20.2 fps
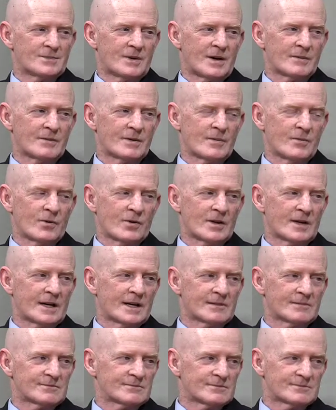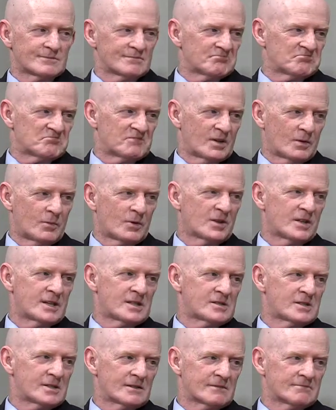probably more like double
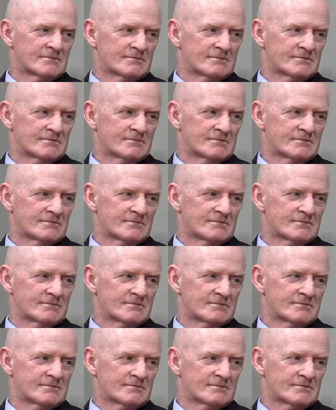digit.